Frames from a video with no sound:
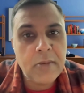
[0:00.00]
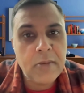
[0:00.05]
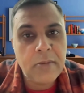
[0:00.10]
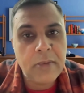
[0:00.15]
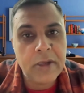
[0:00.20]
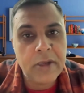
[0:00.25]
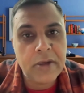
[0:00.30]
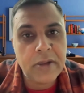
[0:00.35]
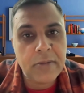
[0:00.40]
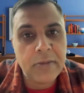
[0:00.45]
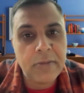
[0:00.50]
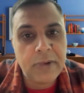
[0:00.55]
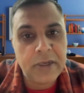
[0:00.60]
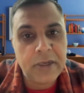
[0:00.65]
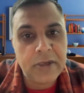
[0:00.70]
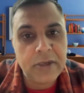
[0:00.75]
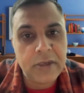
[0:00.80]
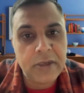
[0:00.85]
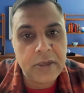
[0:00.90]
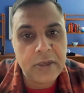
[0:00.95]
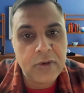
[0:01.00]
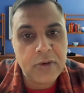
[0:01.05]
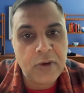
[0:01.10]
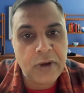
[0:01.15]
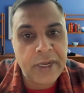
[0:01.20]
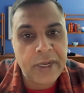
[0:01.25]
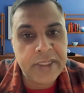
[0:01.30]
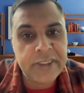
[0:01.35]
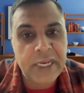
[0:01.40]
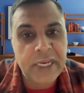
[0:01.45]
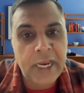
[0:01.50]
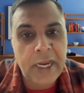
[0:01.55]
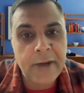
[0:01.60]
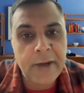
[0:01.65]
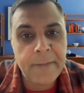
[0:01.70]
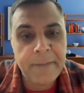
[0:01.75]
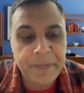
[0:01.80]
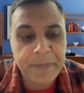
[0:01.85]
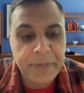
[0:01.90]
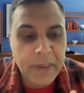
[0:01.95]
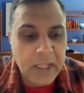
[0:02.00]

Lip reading: But to understand,